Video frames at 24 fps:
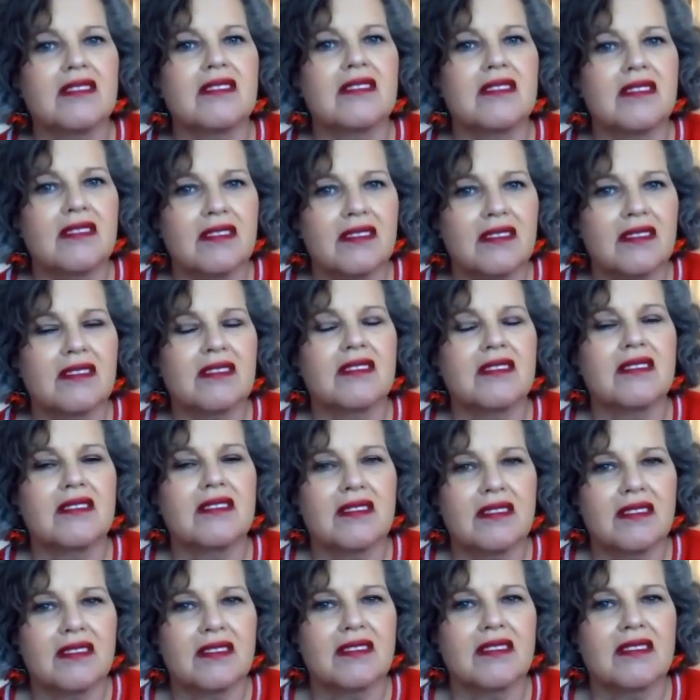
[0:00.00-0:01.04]

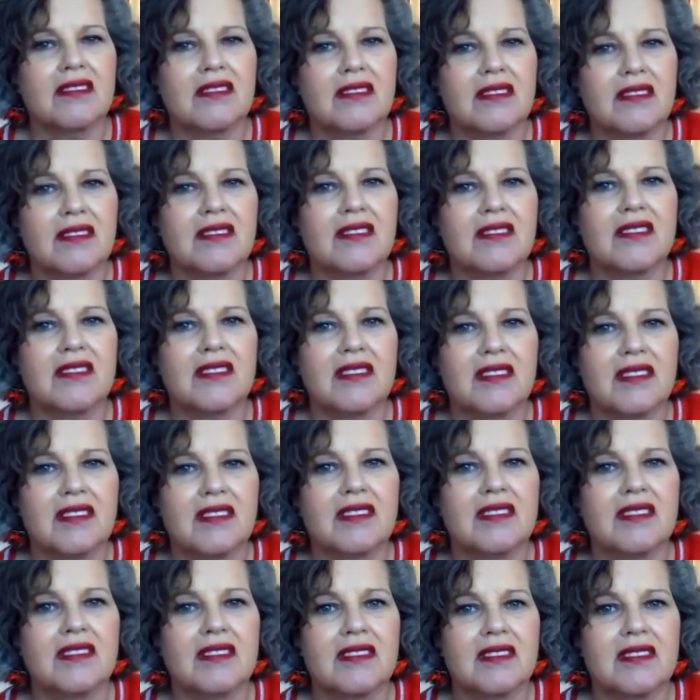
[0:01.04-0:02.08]

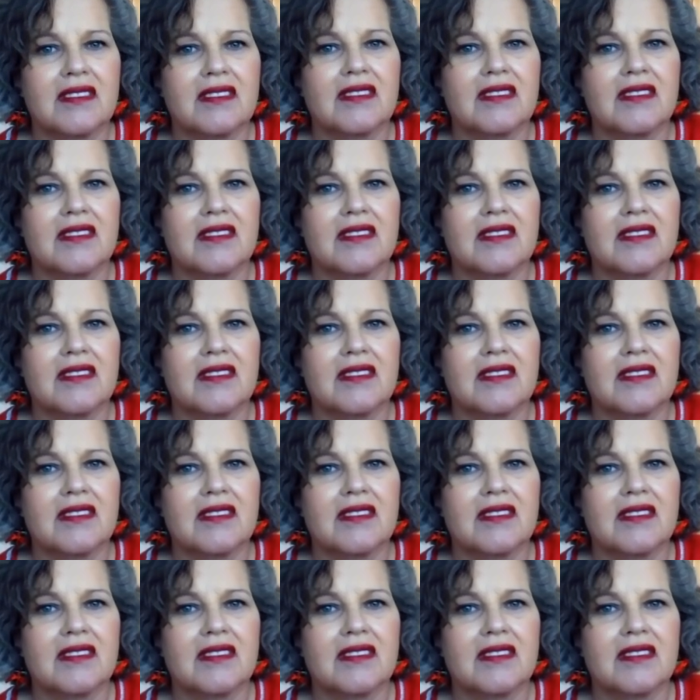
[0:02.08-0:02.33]
No words are spoken by the person on screen.